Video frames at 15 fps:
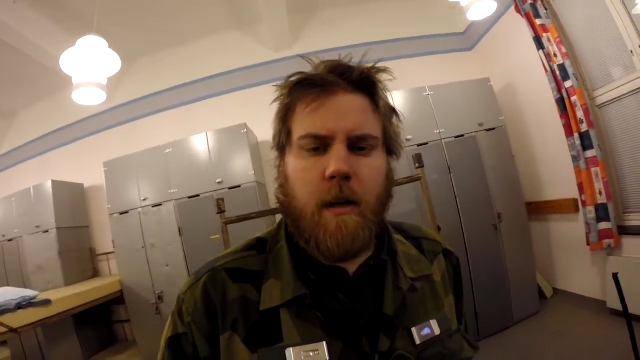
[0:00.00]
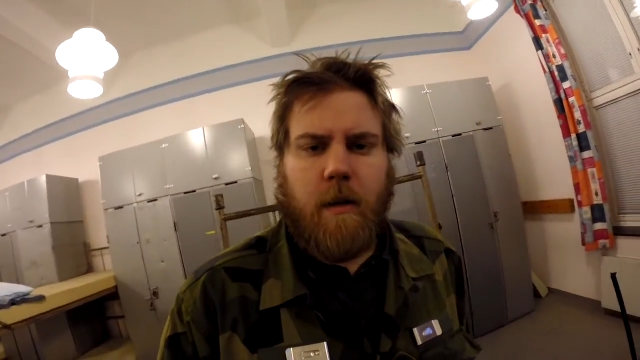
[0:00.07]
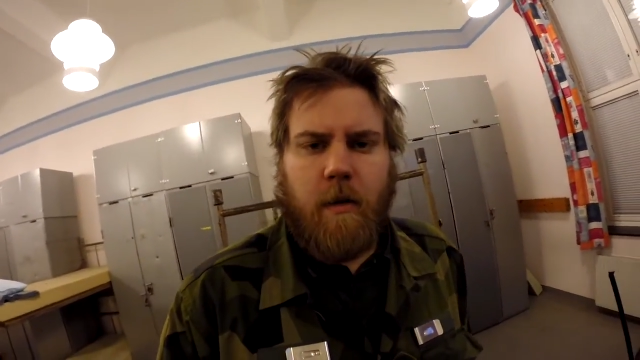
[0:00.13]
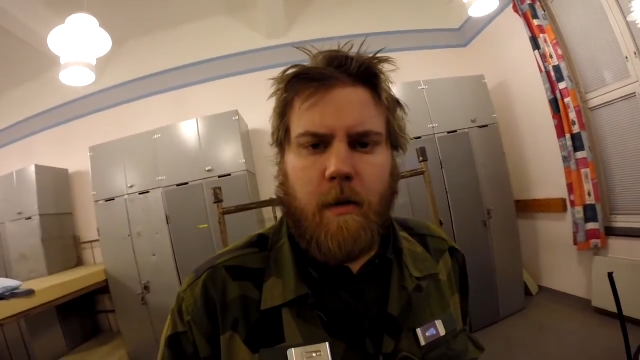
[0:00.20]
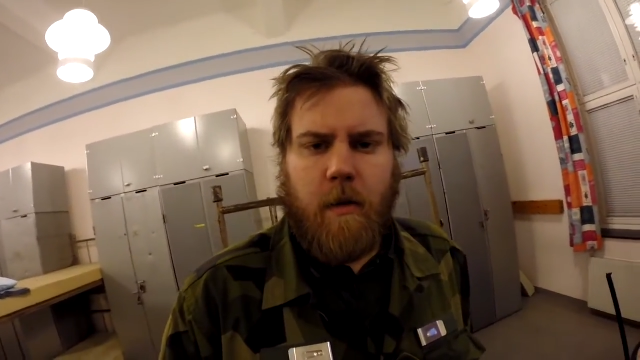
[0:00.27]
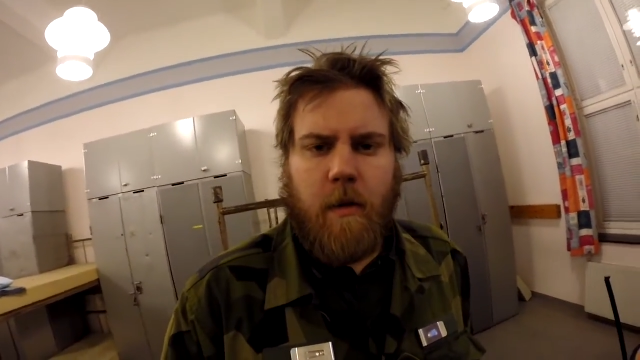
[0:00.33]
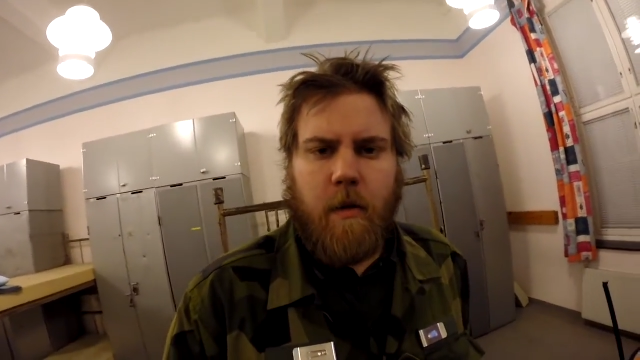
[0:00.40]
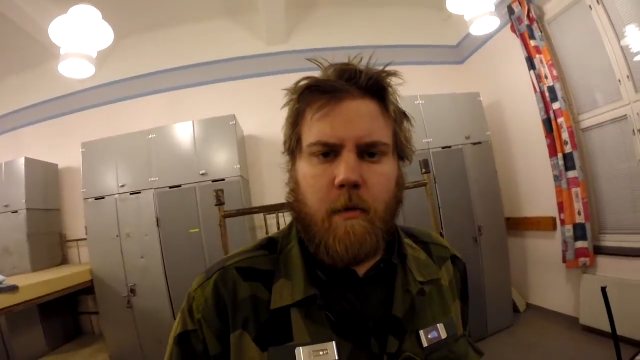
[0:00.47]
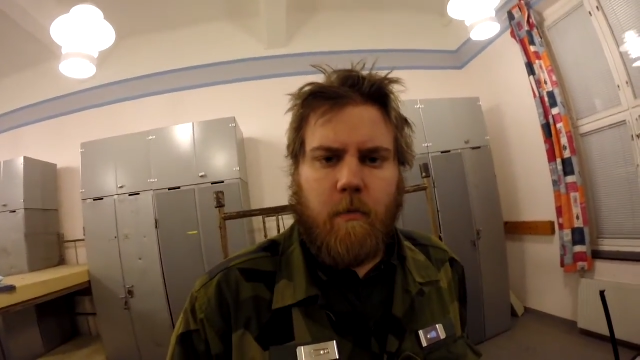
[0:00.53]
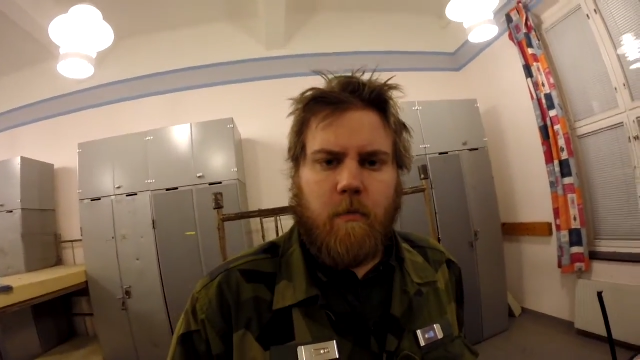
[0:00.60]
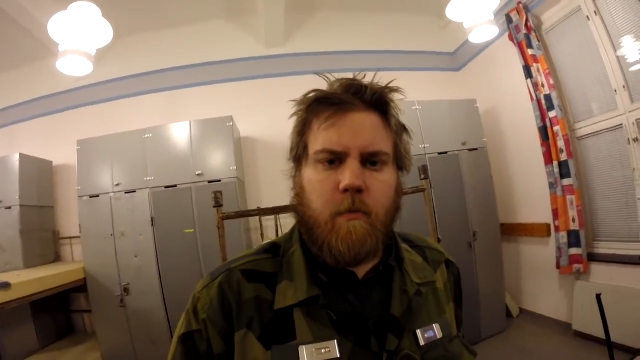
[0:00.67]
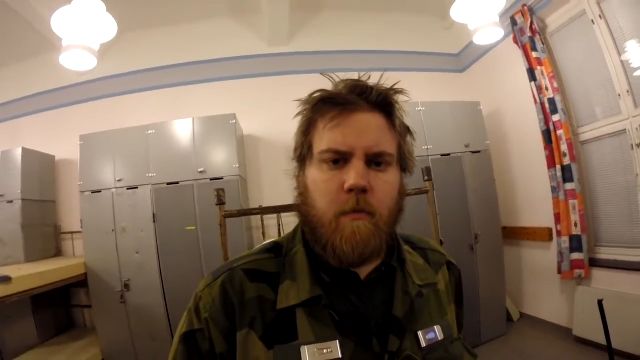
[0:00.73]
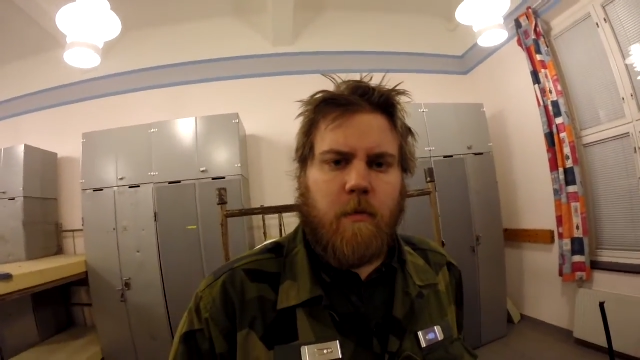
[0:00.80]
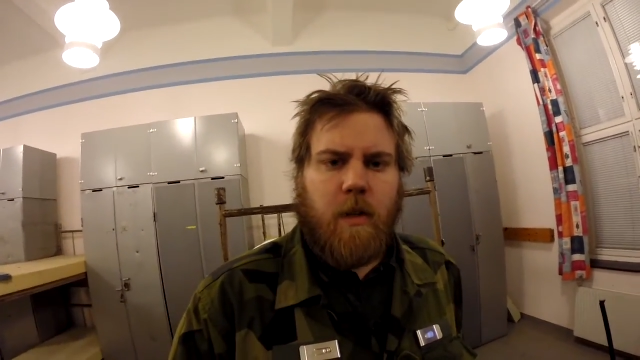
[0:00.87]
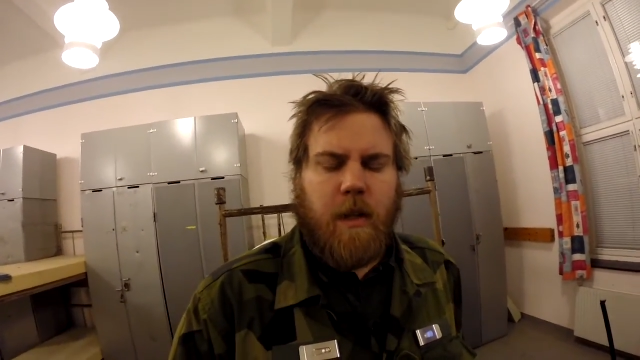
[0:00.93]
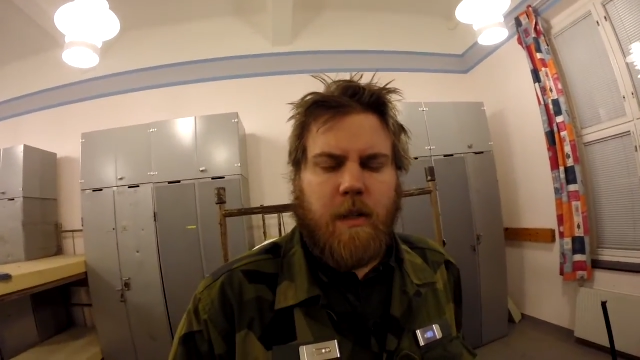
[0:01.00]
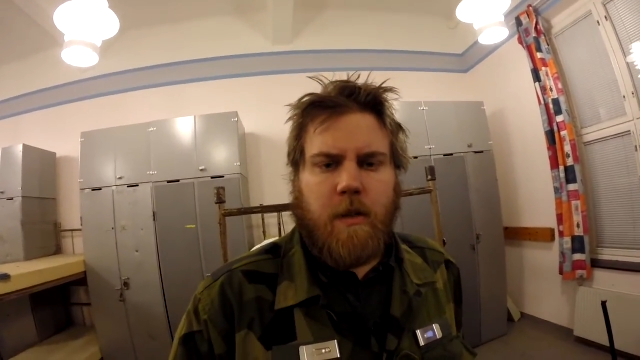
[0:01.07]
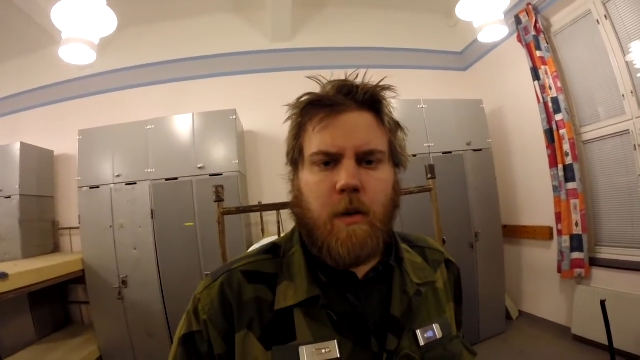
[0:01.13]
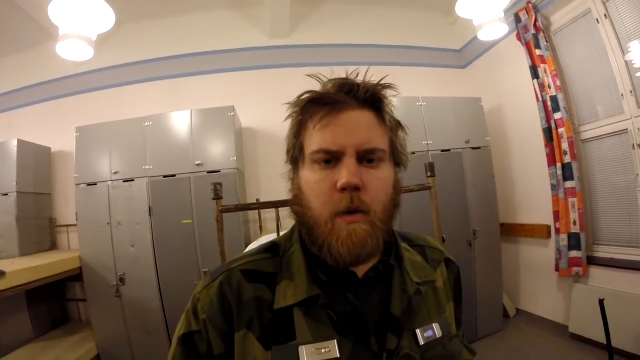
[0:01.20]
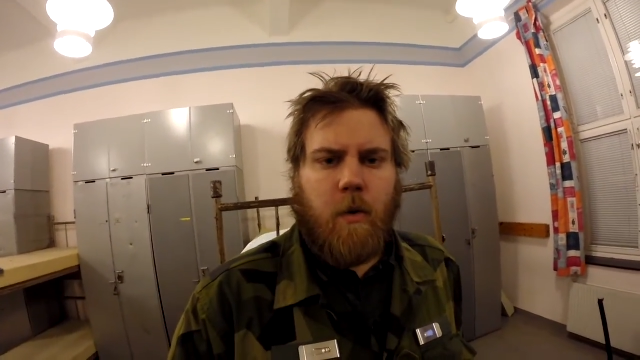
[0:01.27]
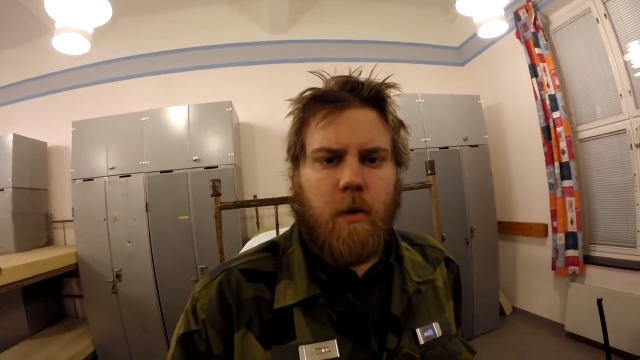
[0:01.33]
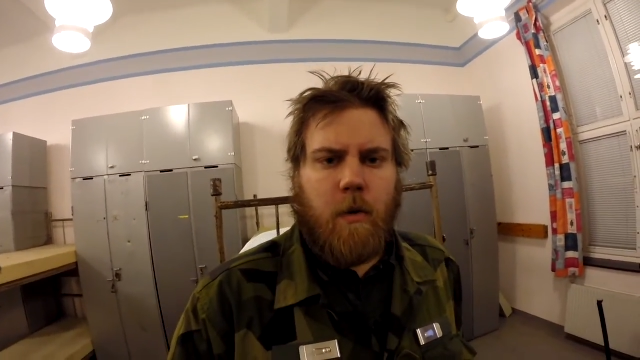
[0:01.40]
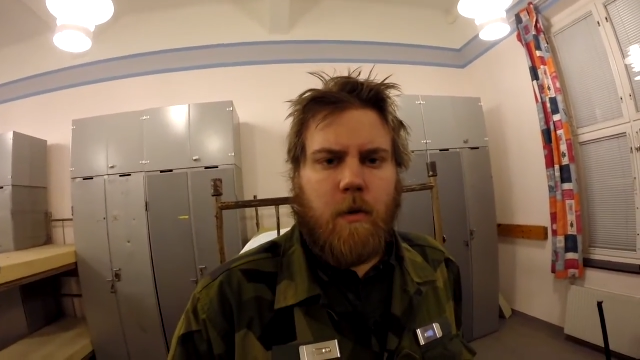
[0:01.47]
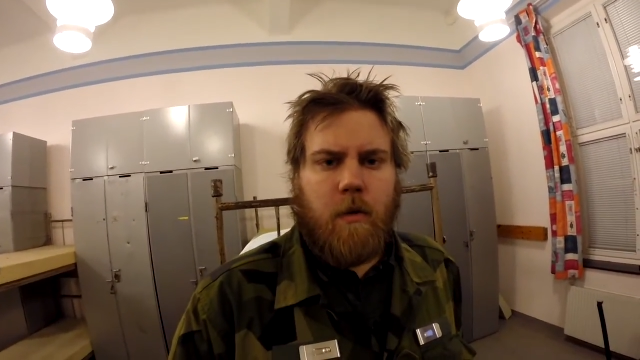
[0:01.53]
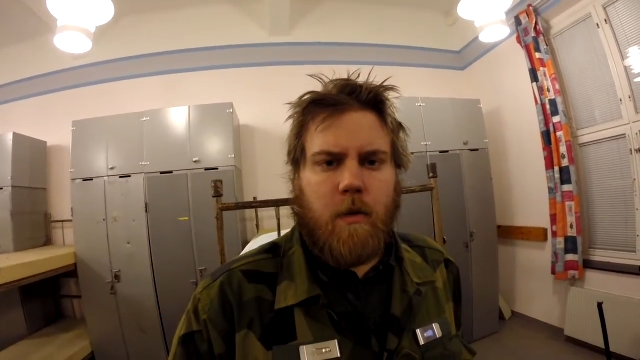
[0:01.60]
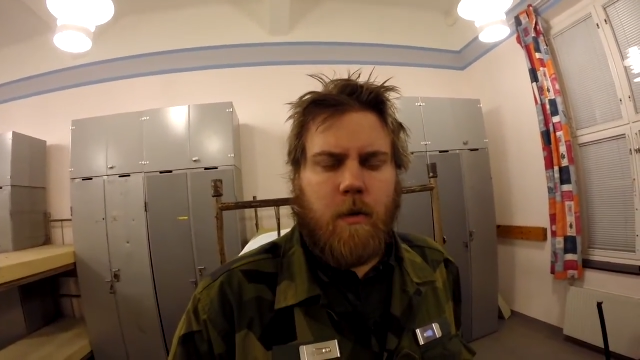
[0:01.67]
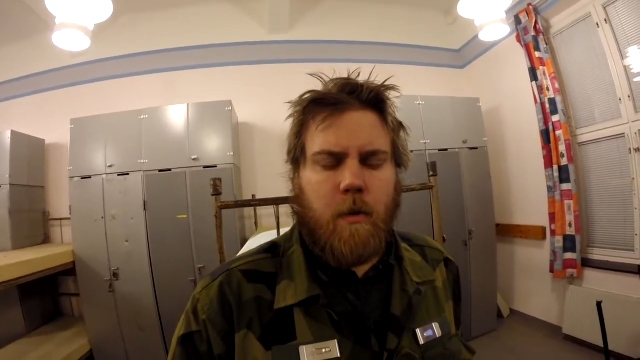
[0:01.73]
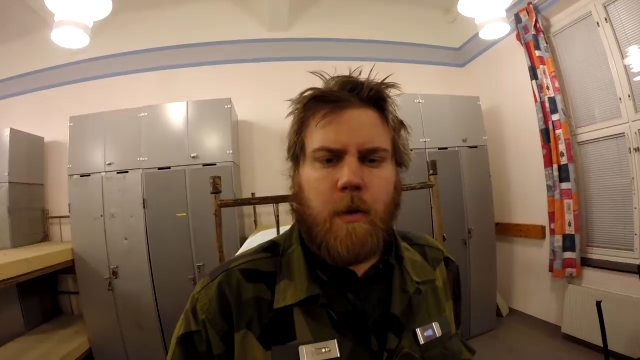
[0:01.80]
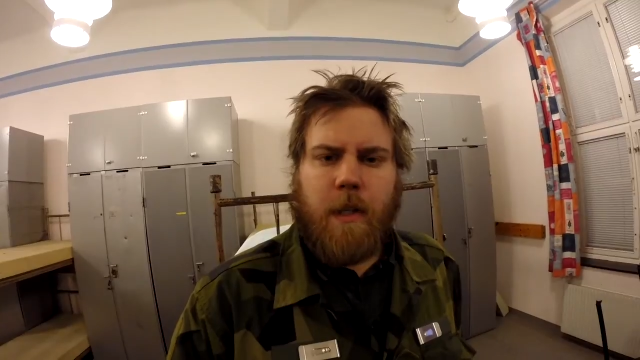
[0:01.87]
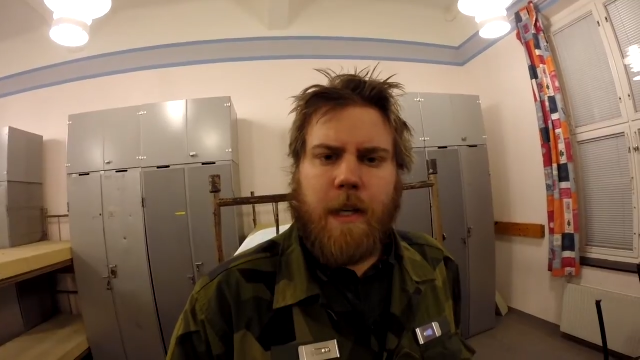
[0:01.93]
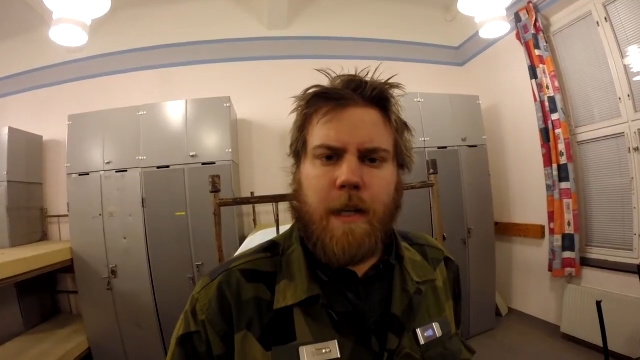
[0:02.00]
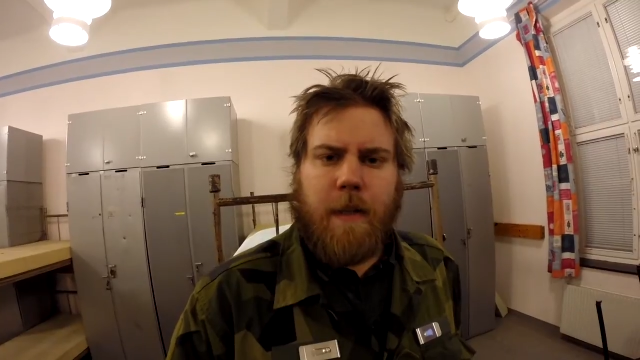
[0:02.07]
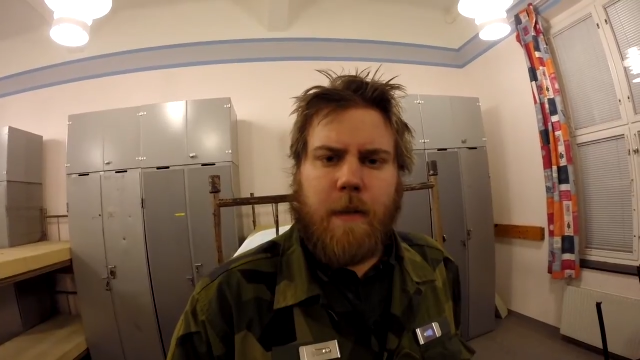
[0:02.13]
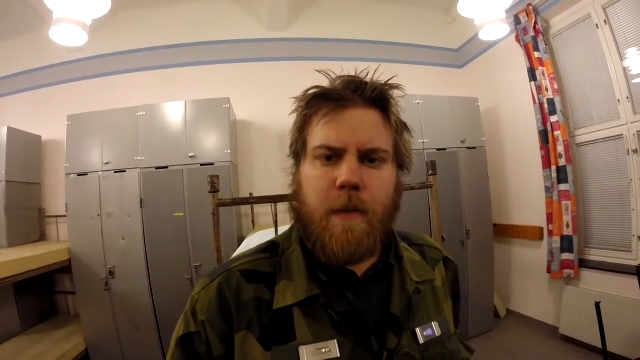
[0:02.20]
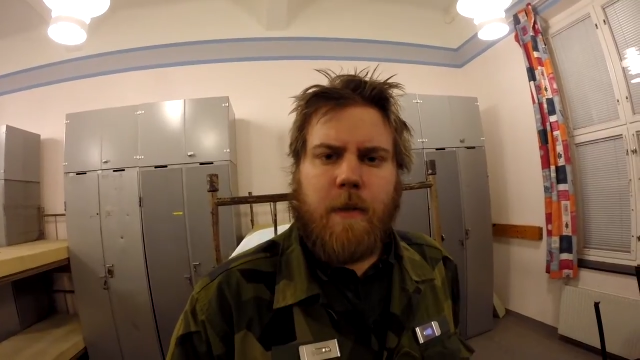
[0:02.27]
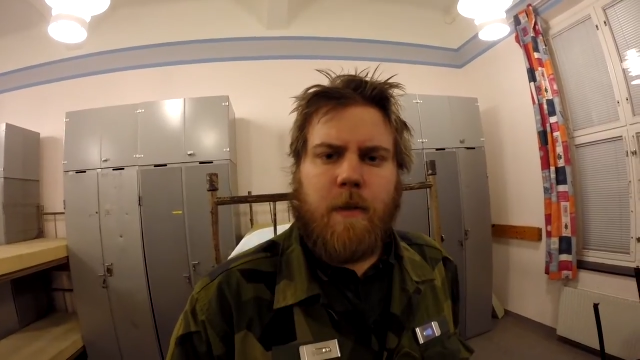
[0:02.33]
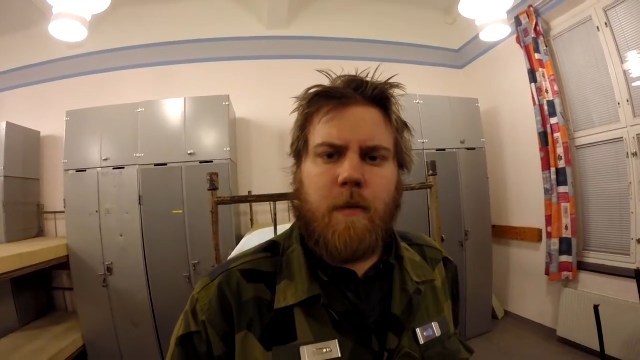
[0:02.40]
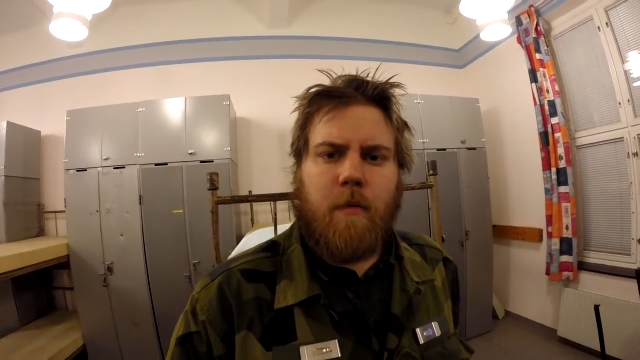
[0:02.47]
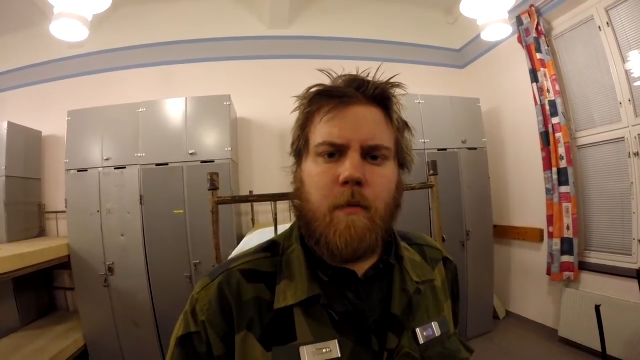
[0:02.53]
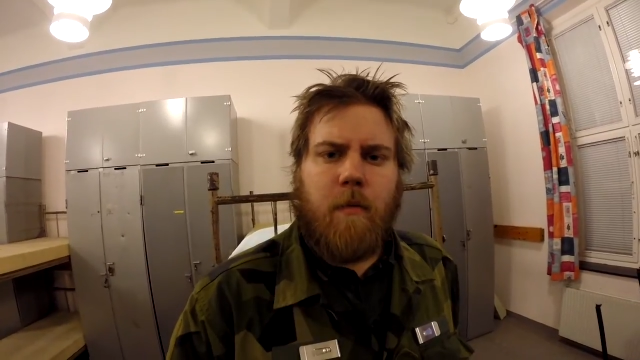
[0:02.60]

uh, not all, only as